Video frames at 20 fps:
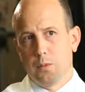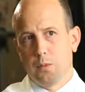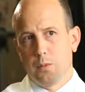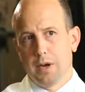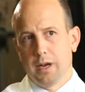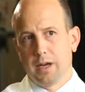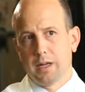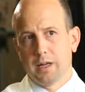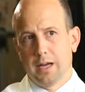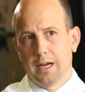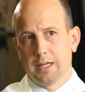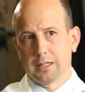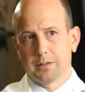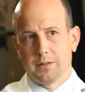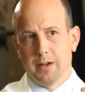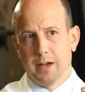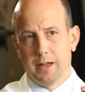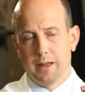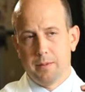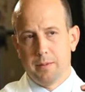We
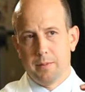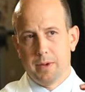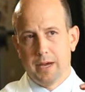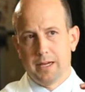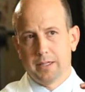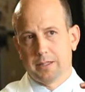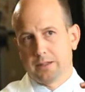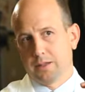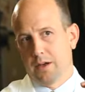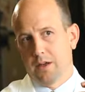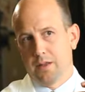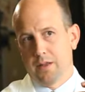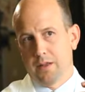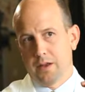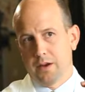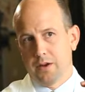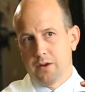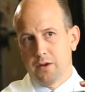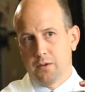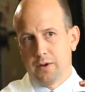classify them based on
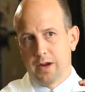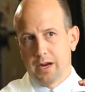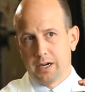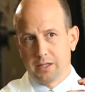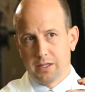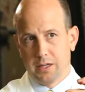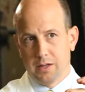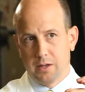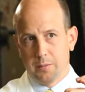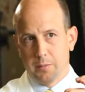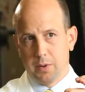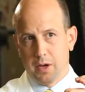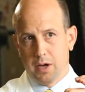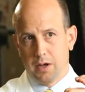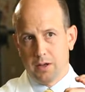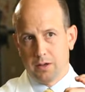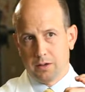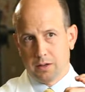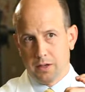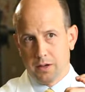the direction the
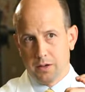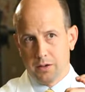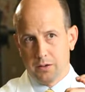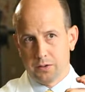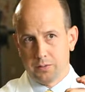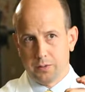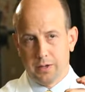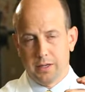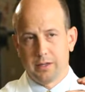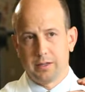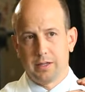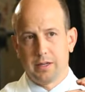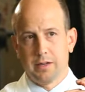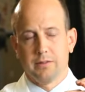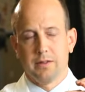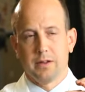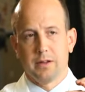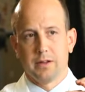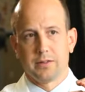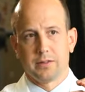ball goes
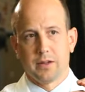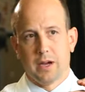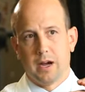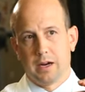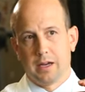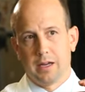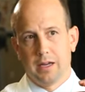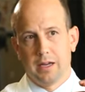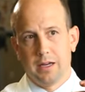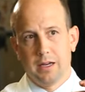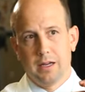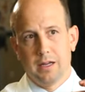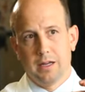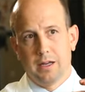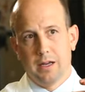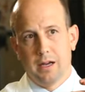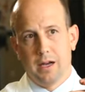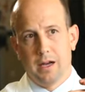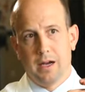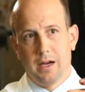relative to the socket.
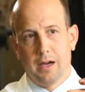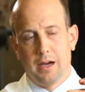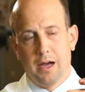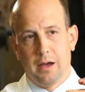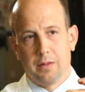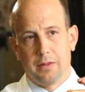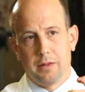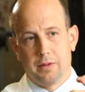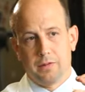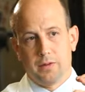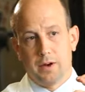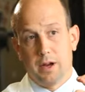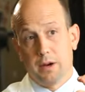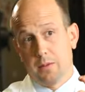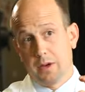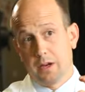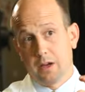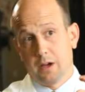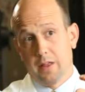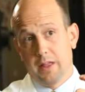Out the front
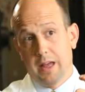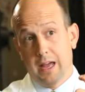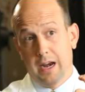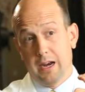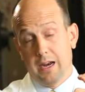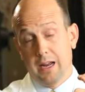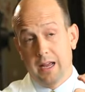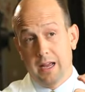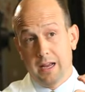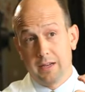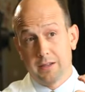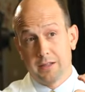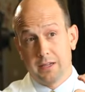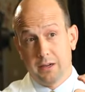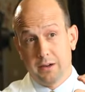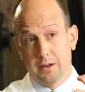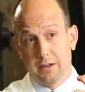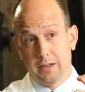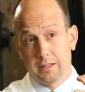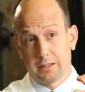we call that an
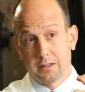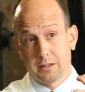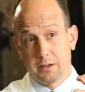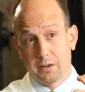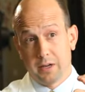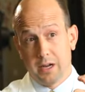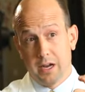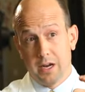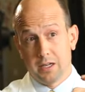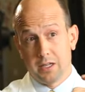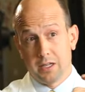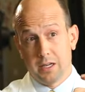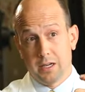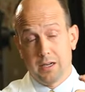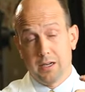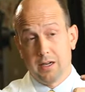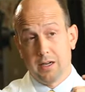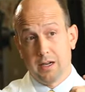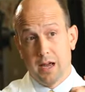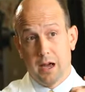anterior
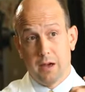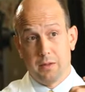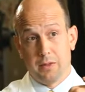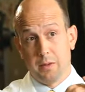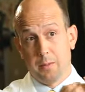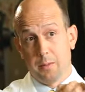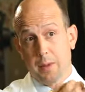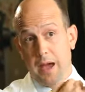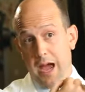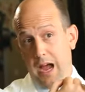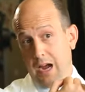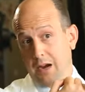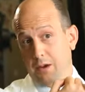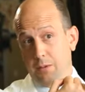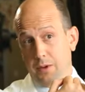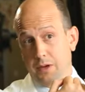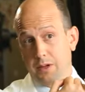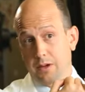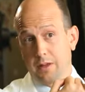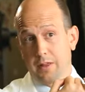dislocation. Out the back
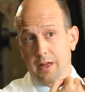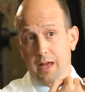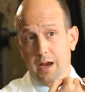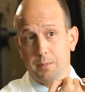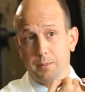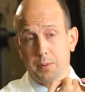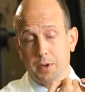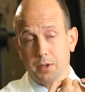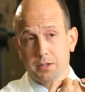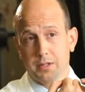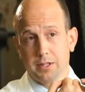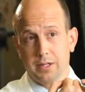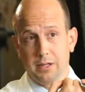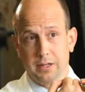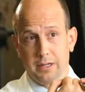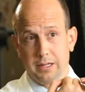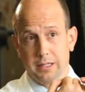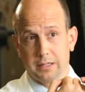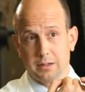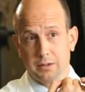we call that a
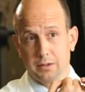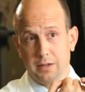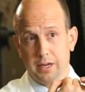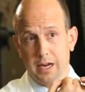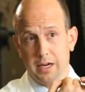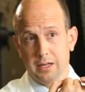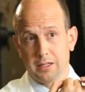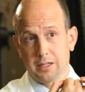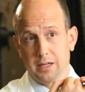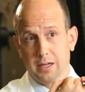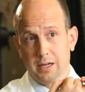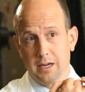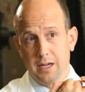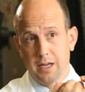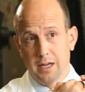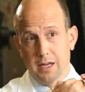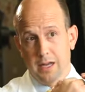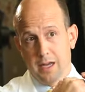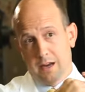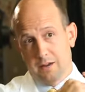posterior dislocation.
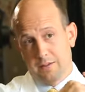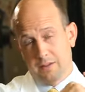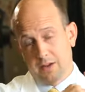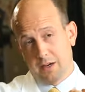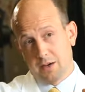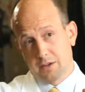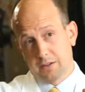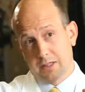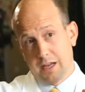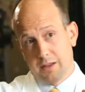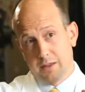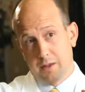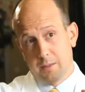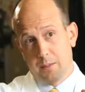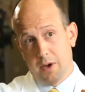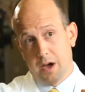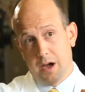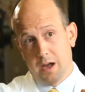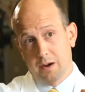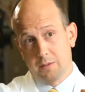And if it goes out the
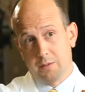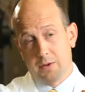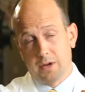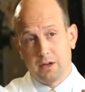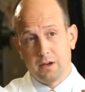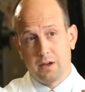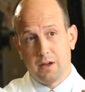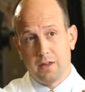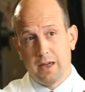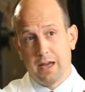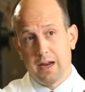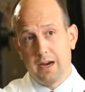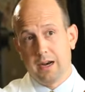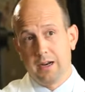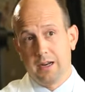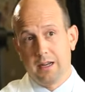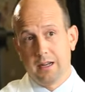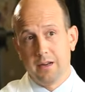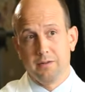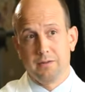bottom we call that
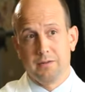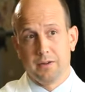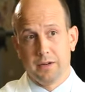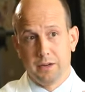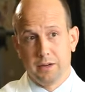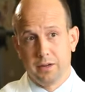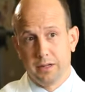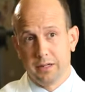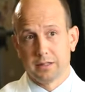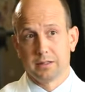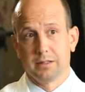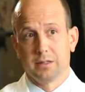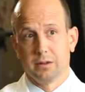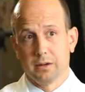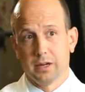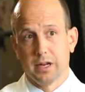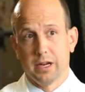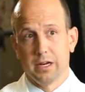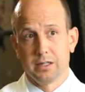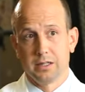an inferior
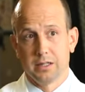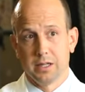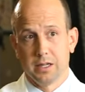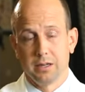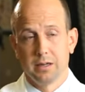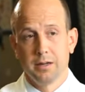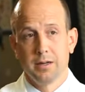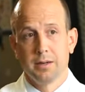dislocation.